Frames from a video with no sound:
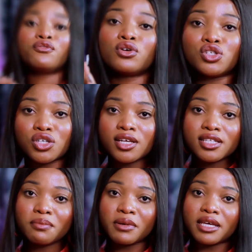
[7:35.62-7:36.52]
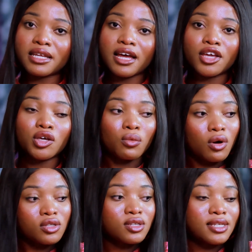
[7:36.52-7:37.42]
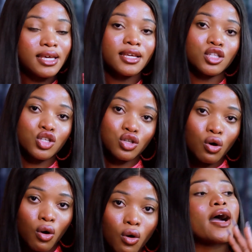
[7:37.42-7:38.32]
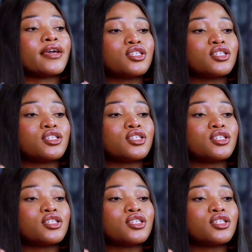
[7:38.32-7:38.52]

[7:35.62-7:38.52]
If you're just a beginner, you want to take it slow by